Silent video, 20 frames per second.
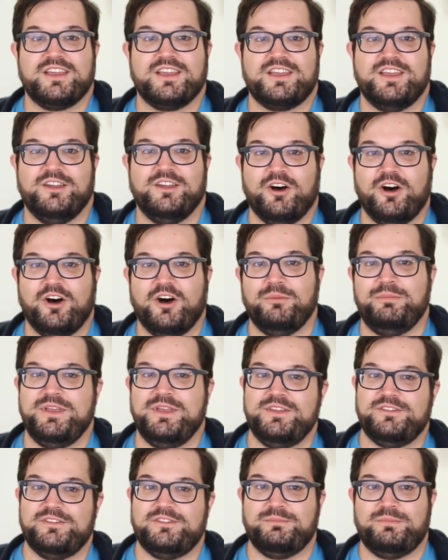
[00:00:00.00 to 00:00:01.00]
can all
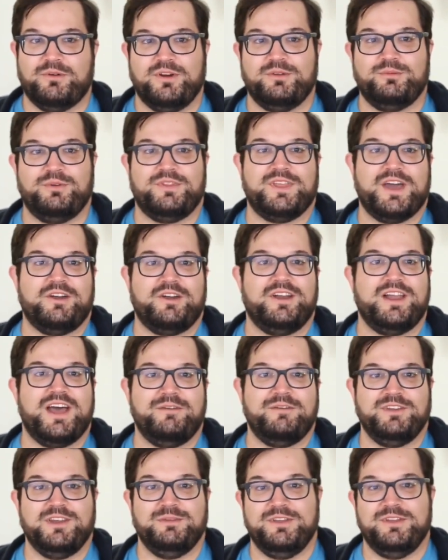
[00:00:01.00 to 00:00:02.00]
be supported without it
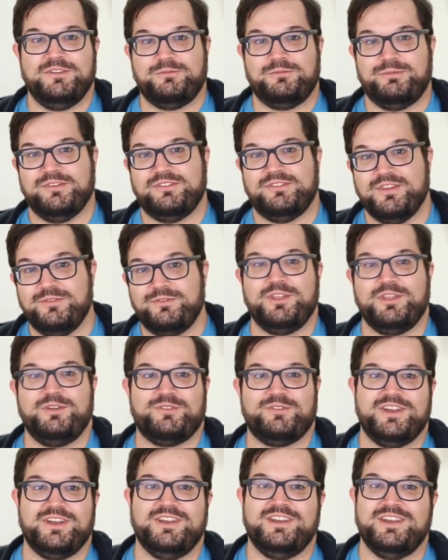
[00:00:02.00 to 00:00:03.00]
having to be specifically
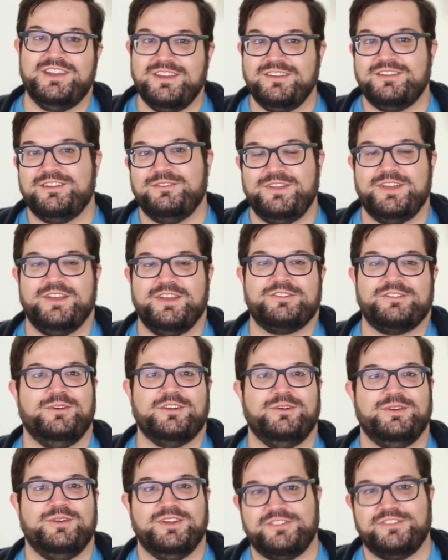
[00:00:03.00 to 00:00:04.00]
written into VS
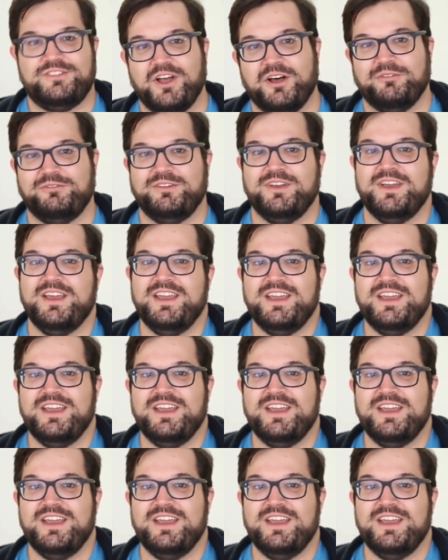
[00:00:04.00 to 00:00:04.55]
Code itself.